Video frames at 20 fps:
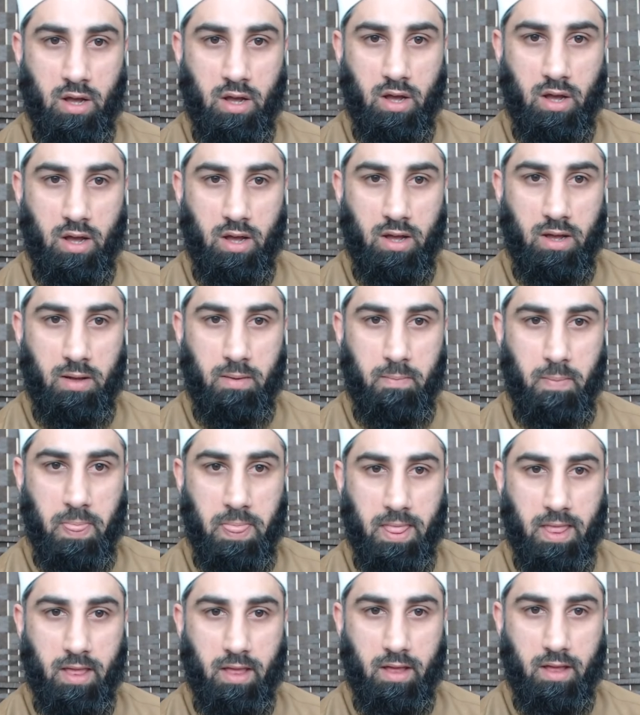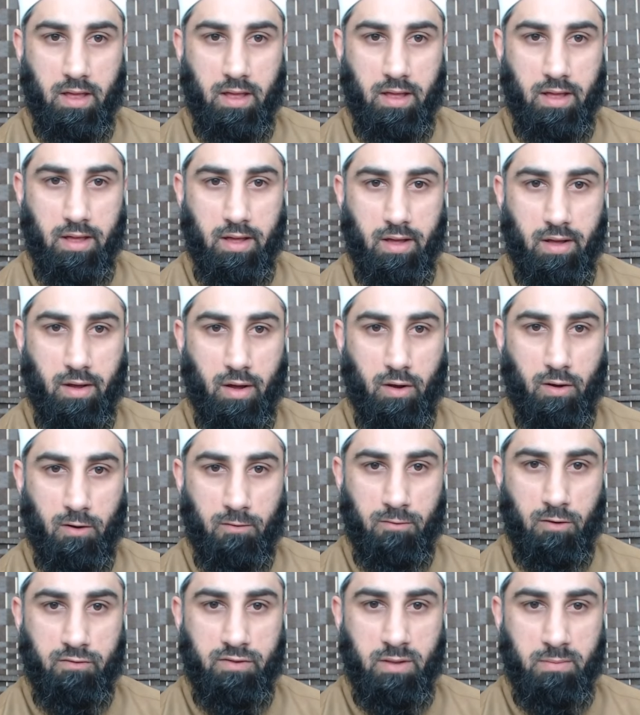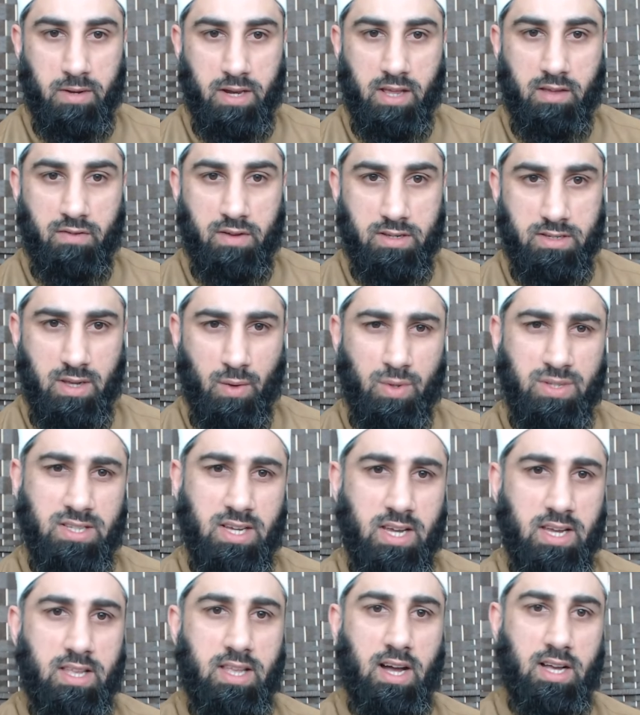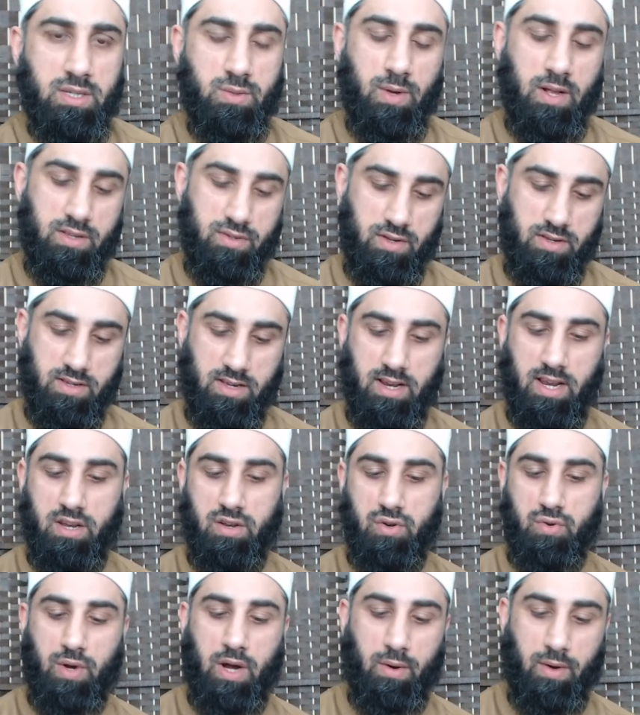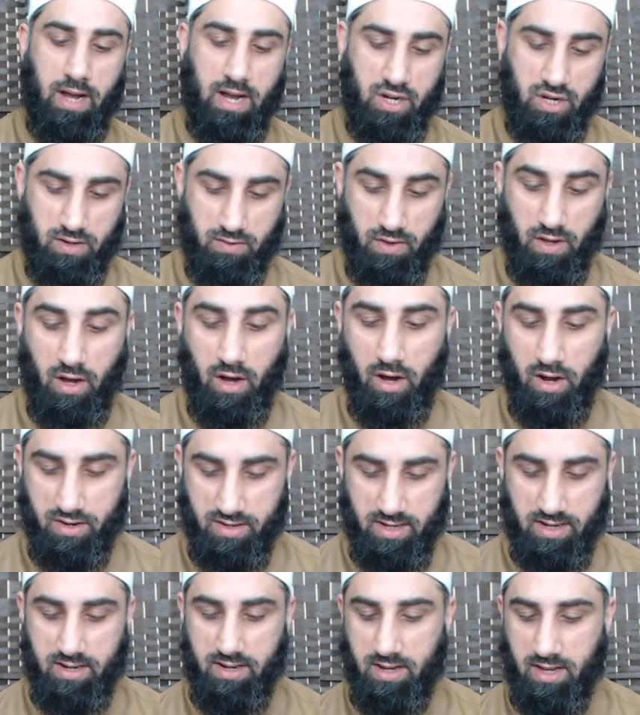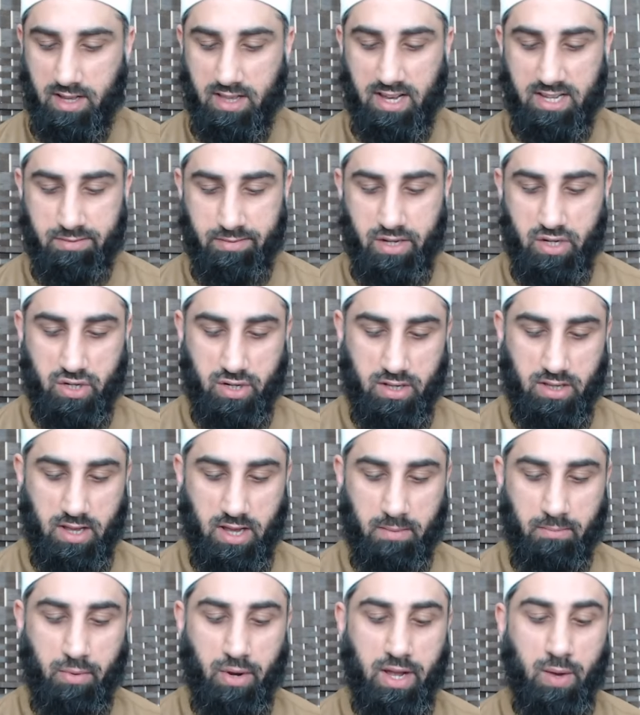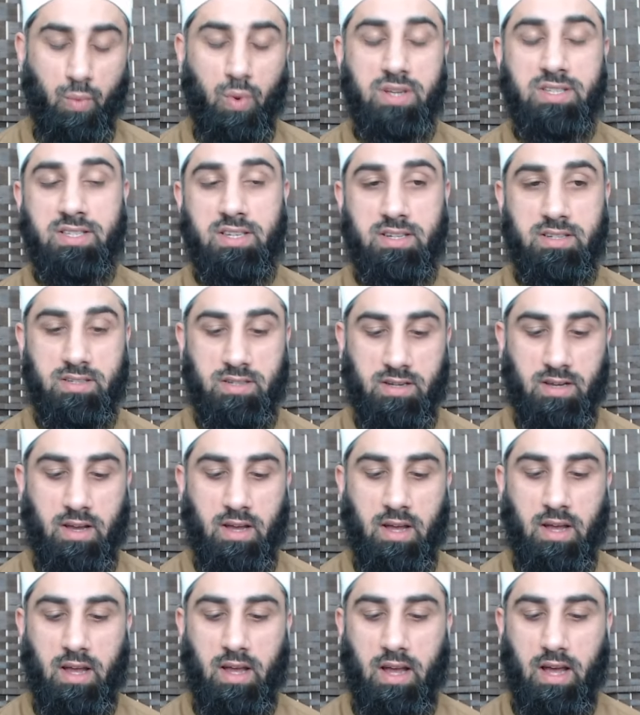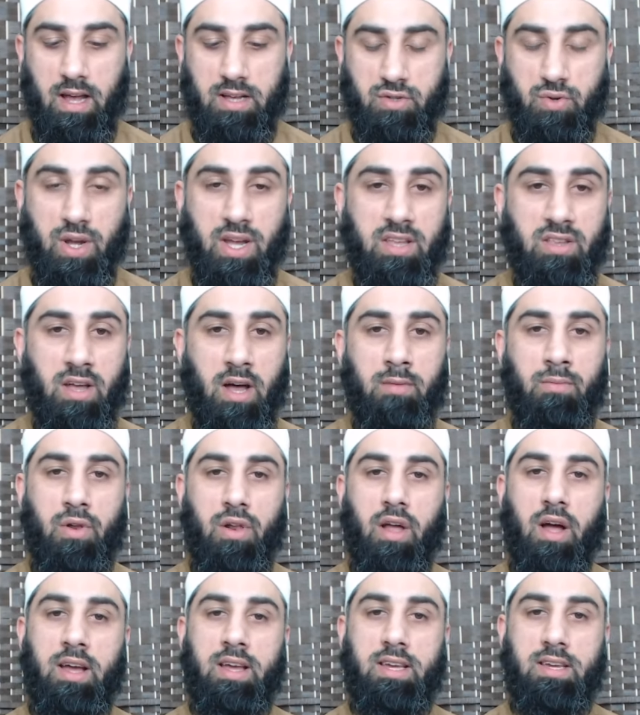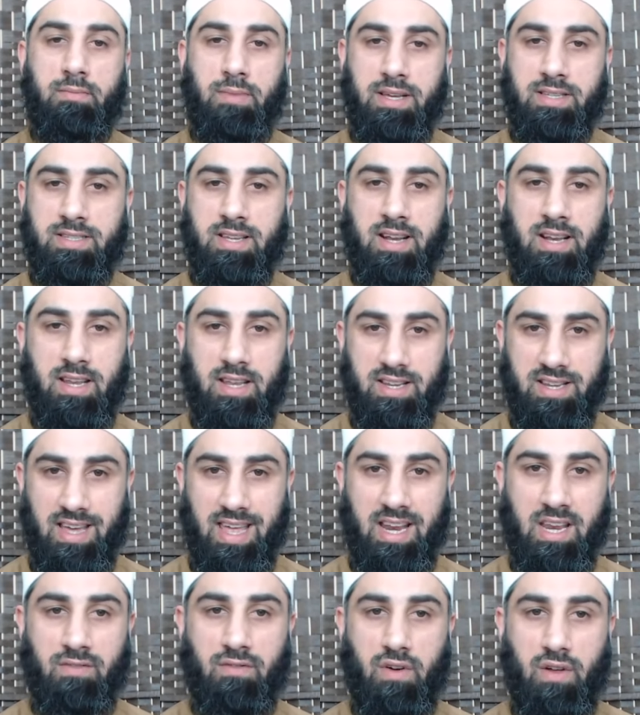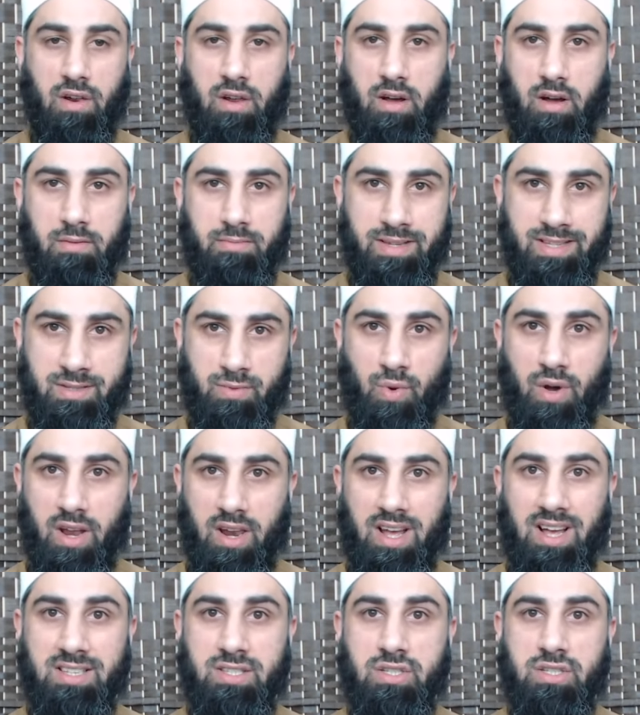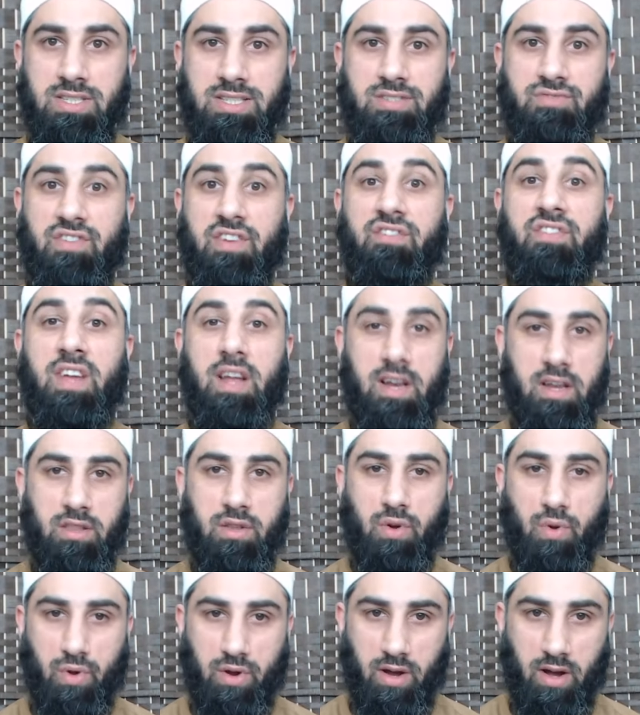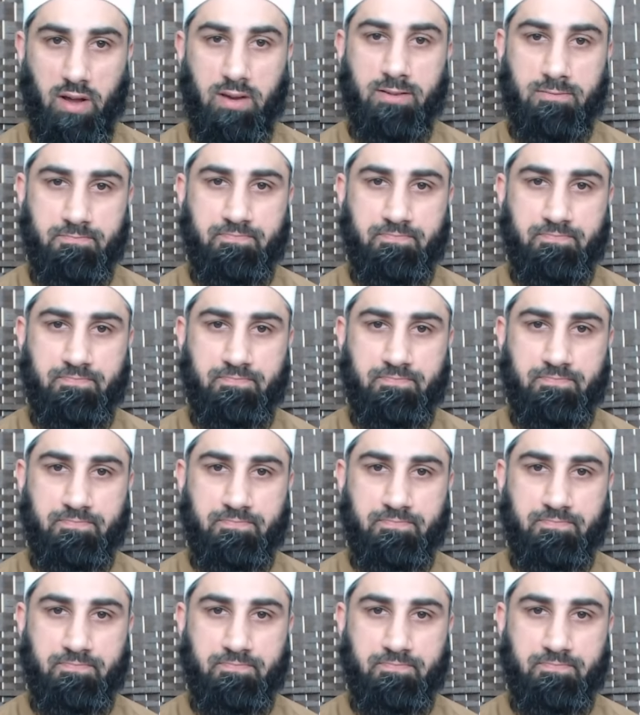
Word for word: um, uh, of, of the believers, it was Aqidah as well, so it's connected to our action of the heart, and Aqidah is mentioned there. But it wasn't, uh, so Khitabullah, basically, directive of Allah means what Allah has revealed in the Quran,